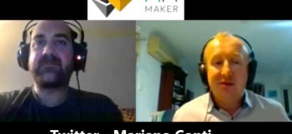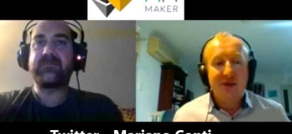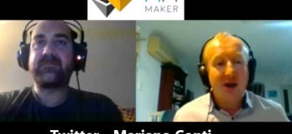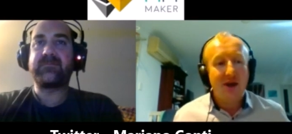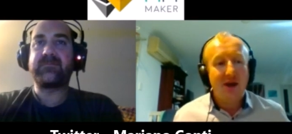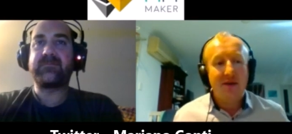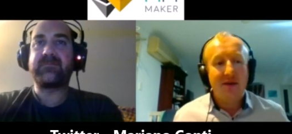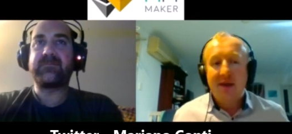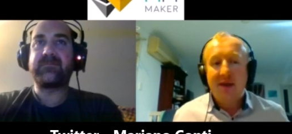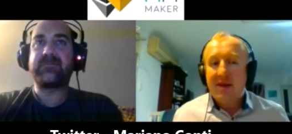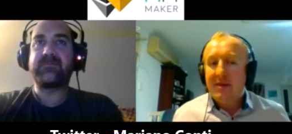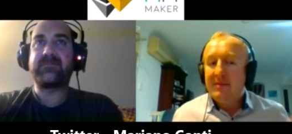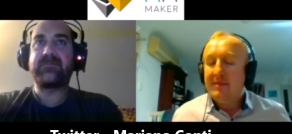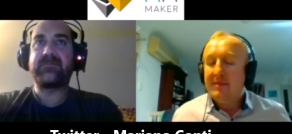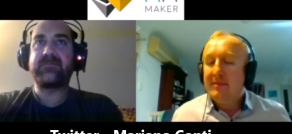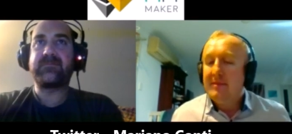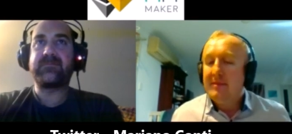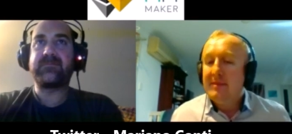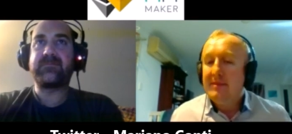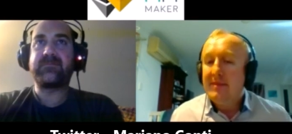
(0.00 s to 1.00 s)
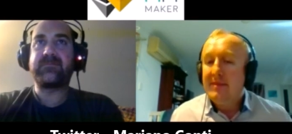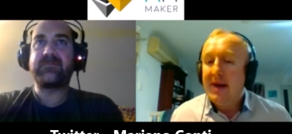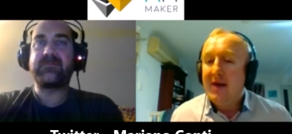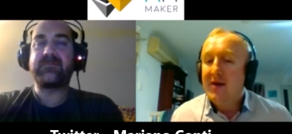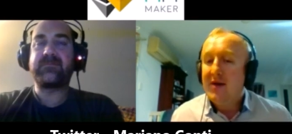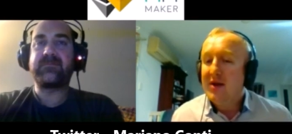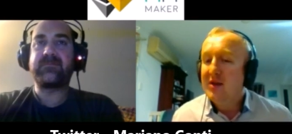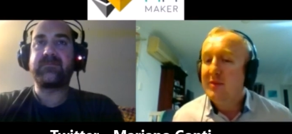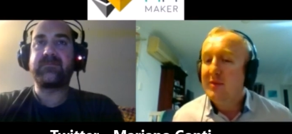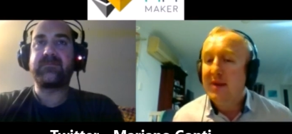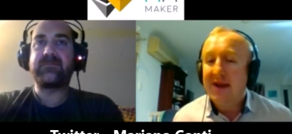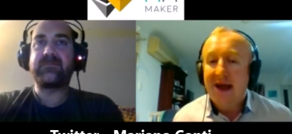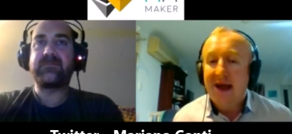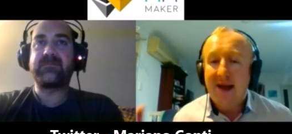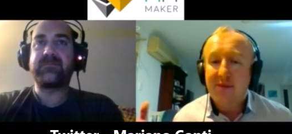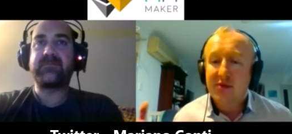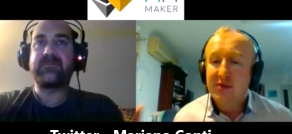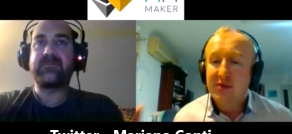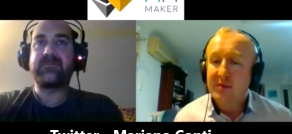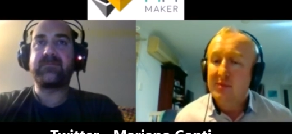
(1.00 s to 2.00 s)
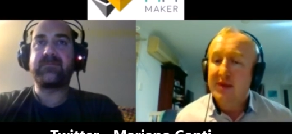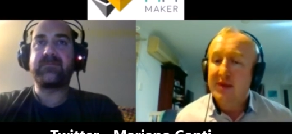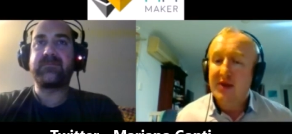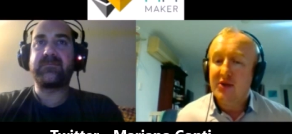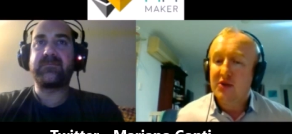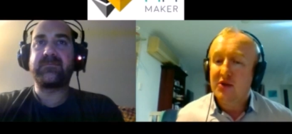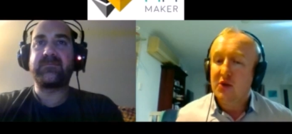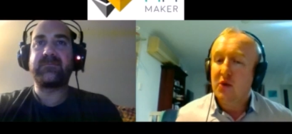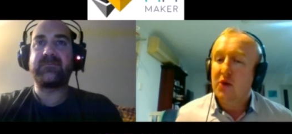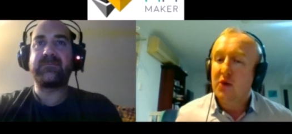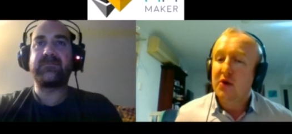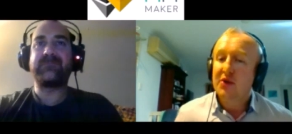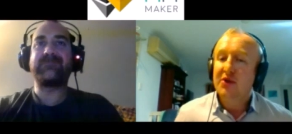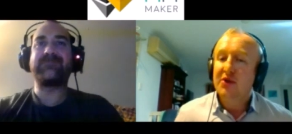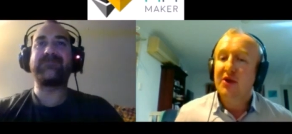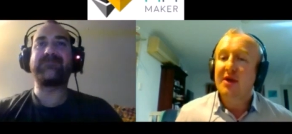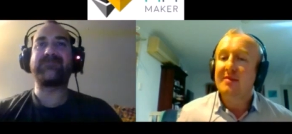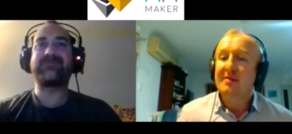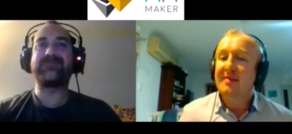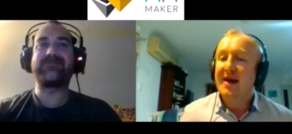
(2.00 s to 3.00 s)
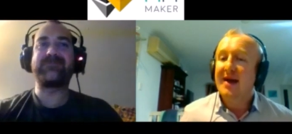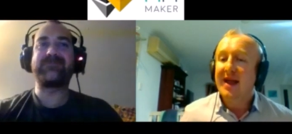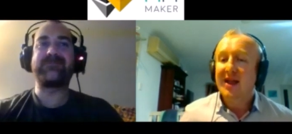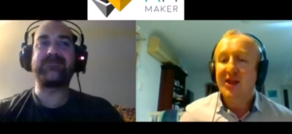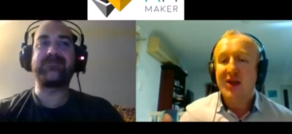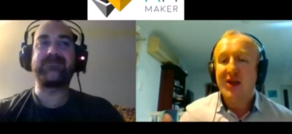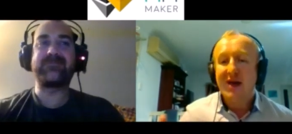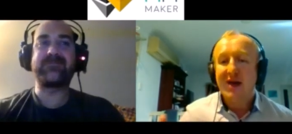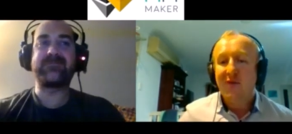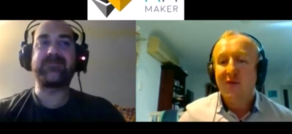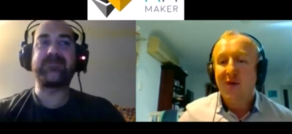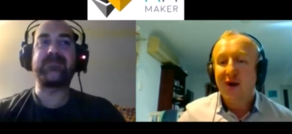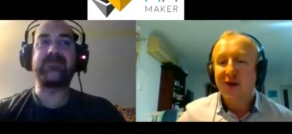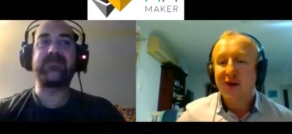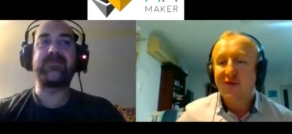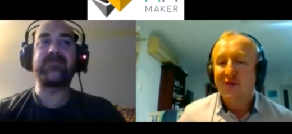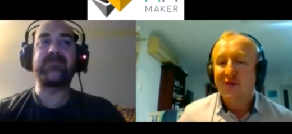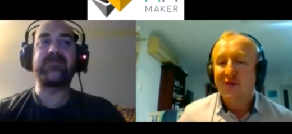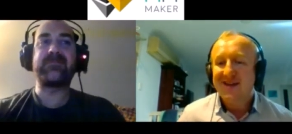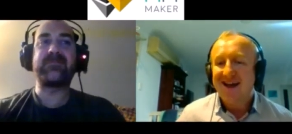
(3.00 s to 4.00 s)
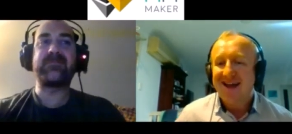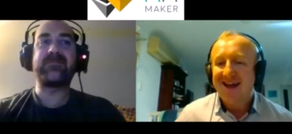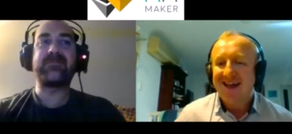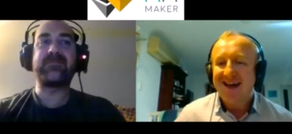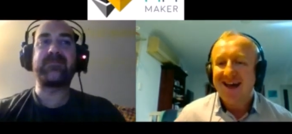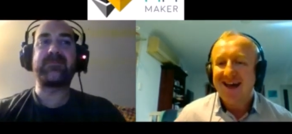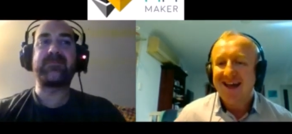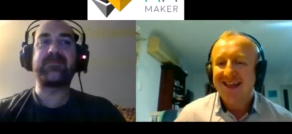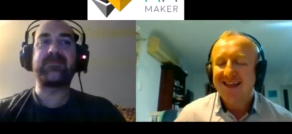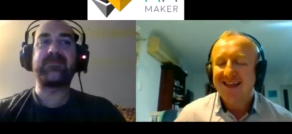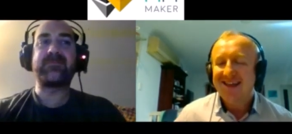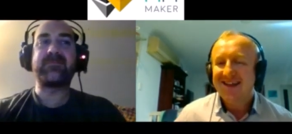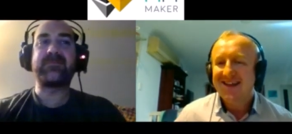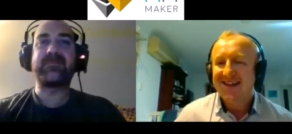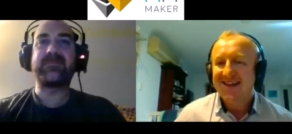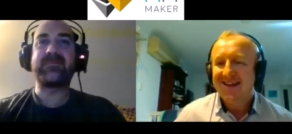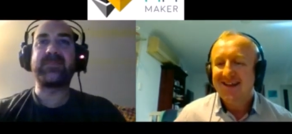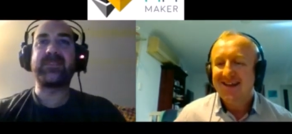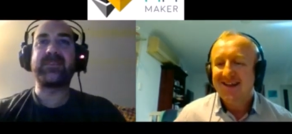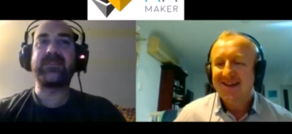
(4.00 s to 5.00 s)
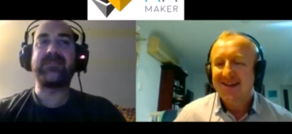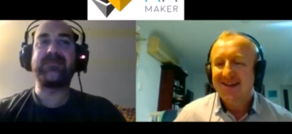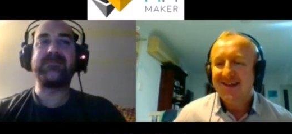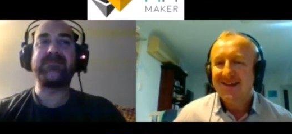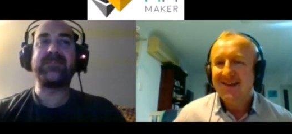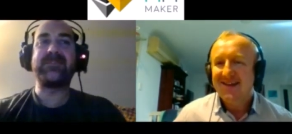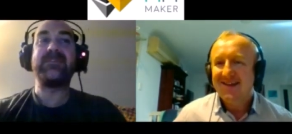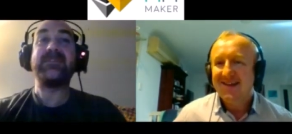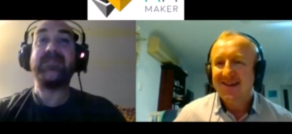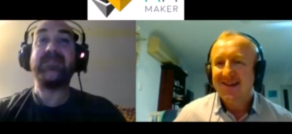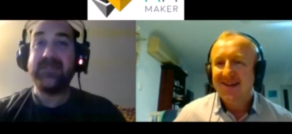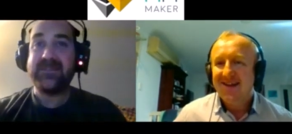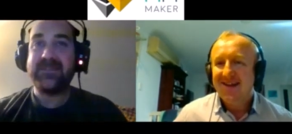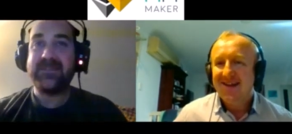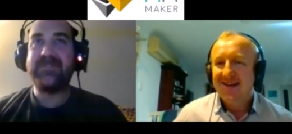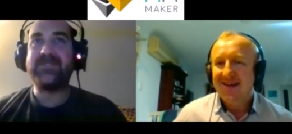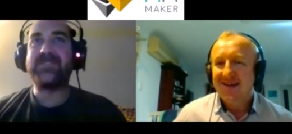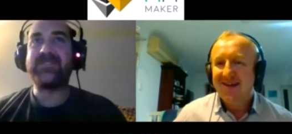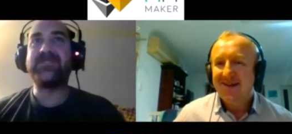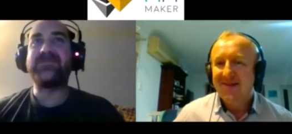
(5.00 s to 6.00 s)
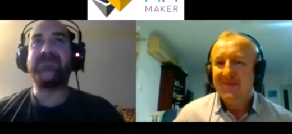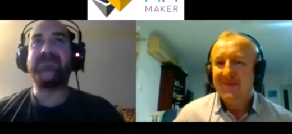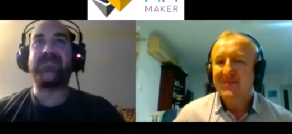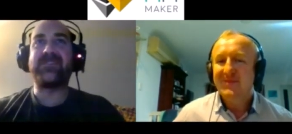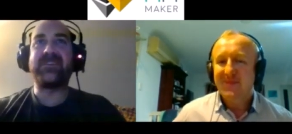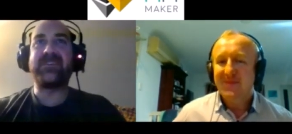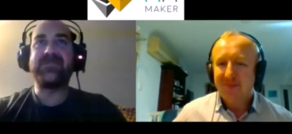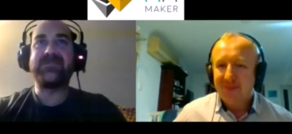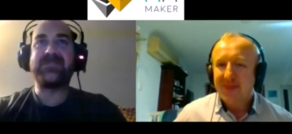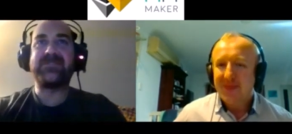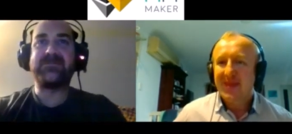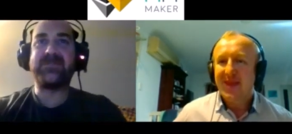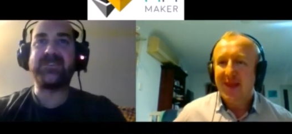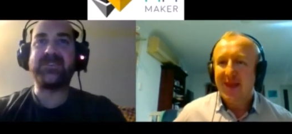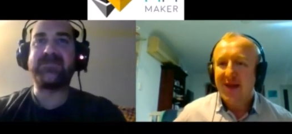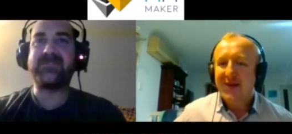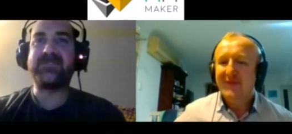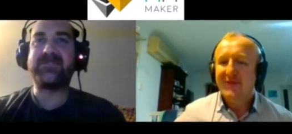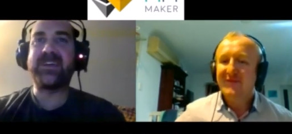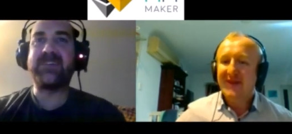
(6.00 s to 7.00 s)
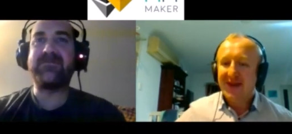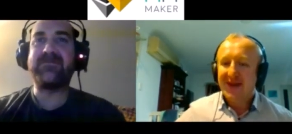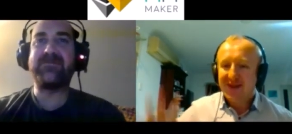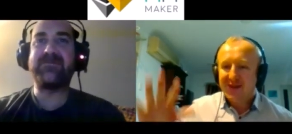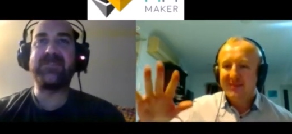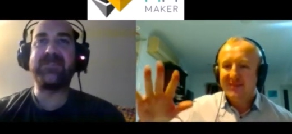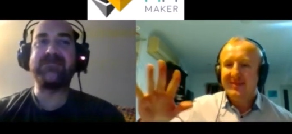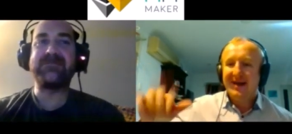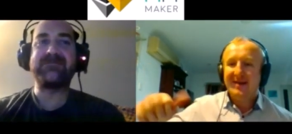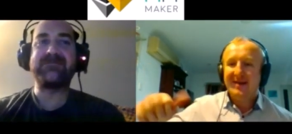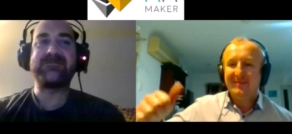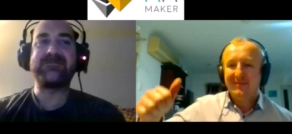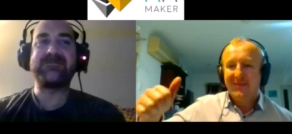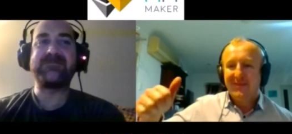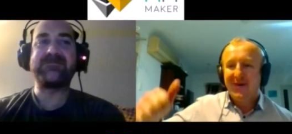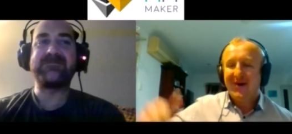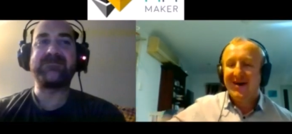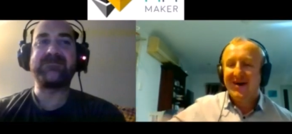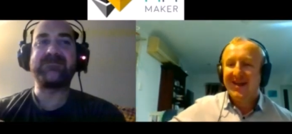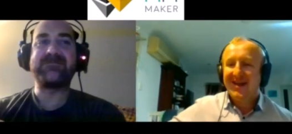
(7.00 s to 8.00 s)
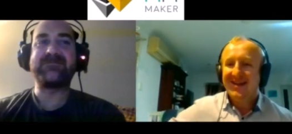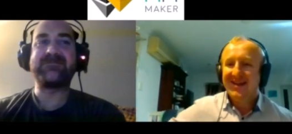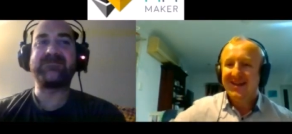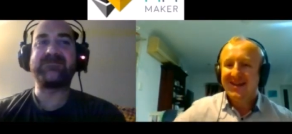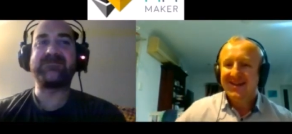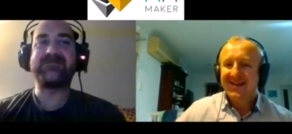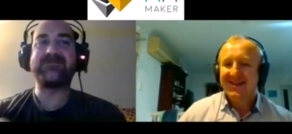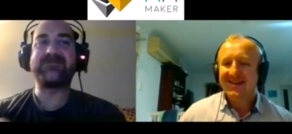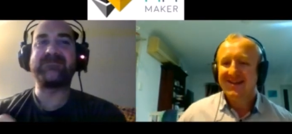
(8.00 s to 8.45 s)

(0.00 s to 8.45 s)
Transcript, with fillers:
Speaker 1: So, Mariano, it's been an absolute pleasure talking to you, mate, and you have a wonderful day, hey?
Speaker 2: You too. Thank you so much for
Speaker 1: having me. Thanks, mate. Bye.